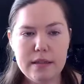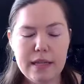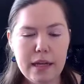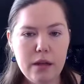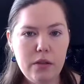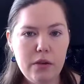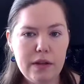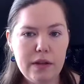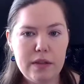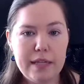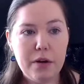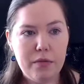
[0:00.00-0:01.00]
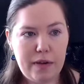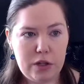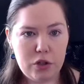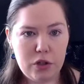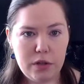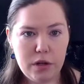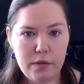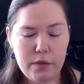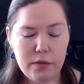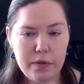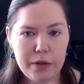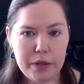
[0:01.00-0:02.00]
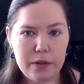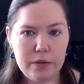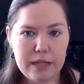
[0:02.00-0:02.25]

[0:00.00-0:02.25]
take a look at the derivation of the virial